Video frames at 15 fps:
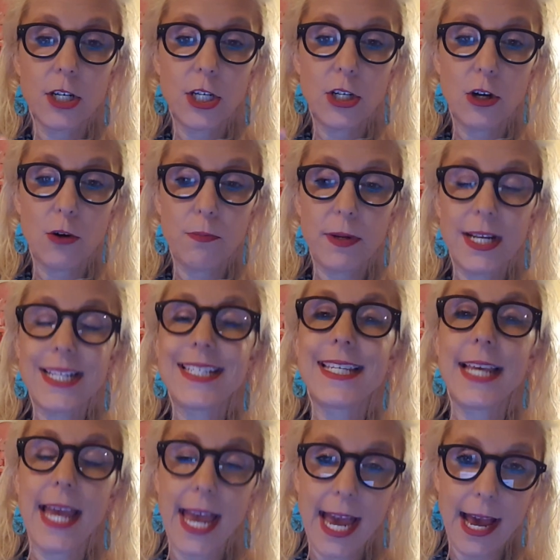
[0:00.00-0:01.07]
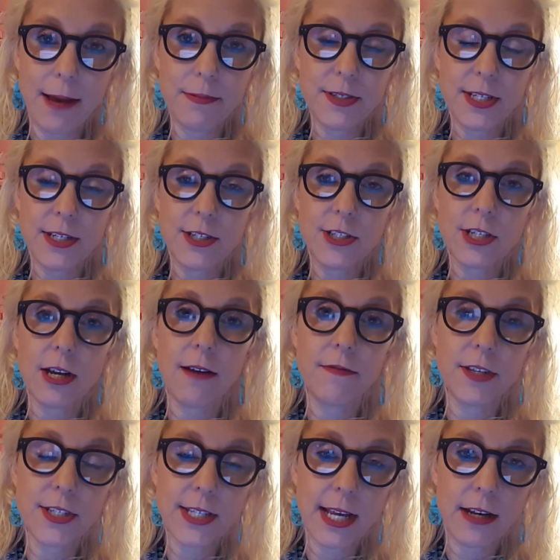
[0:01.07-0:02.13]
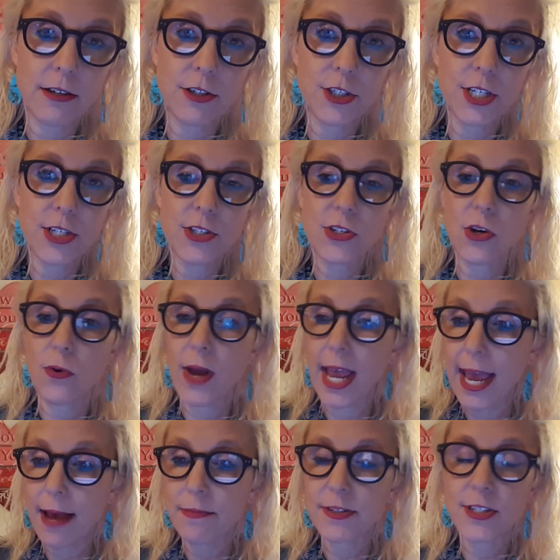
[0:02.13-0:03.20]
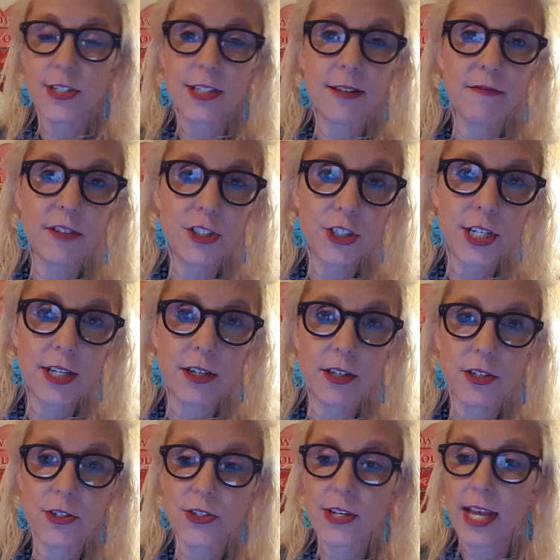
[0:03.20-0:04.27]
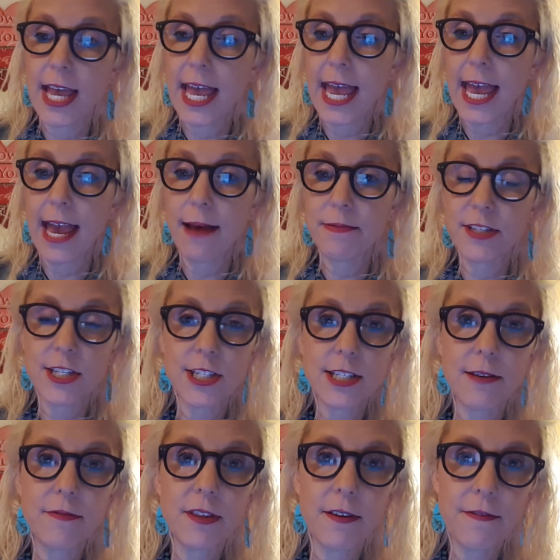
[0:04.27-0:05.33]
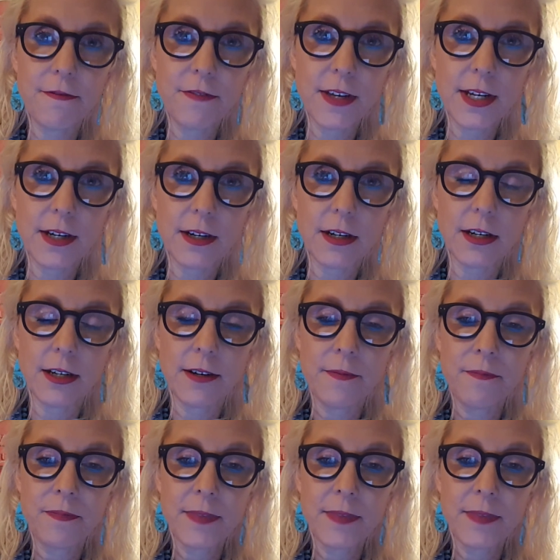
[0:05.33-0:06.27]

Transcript: you know but it's the absence of this energy so absence of the jitters absence of the fear